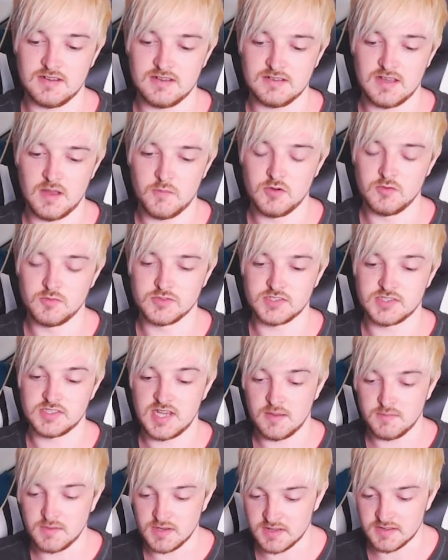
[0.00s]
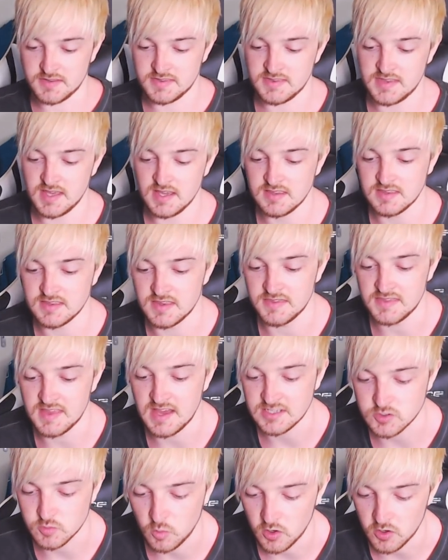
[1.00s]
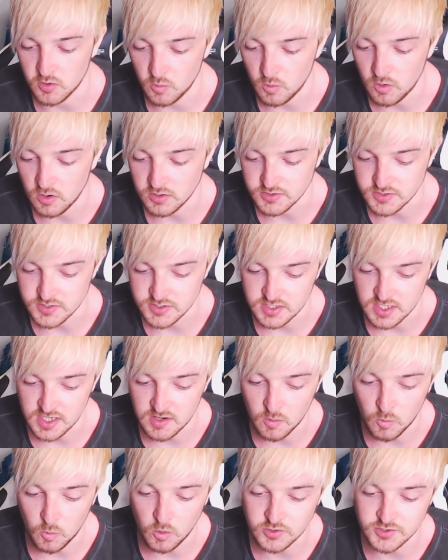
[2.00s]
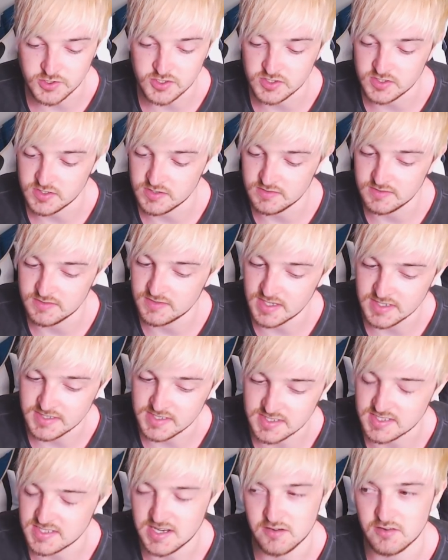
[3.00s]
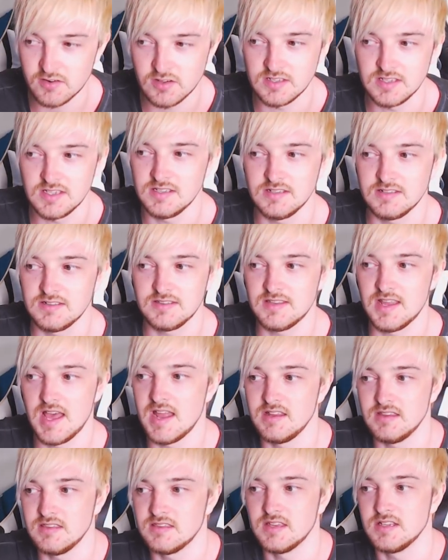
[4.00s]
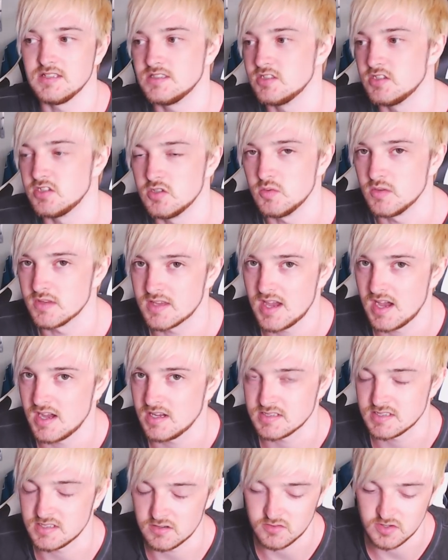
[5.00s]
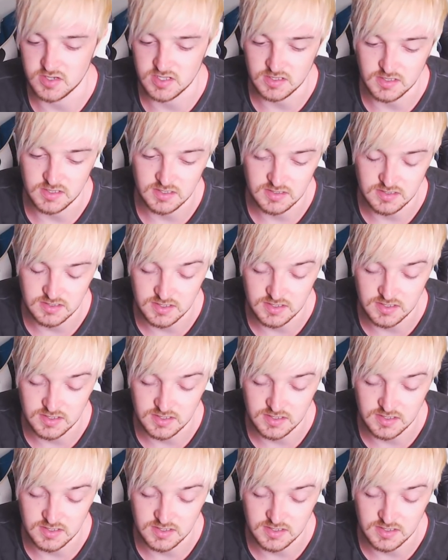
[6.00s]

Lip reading: I'm almost tempted to think that that's what it was, and it wasn't necessarily anything to do with Custer, really.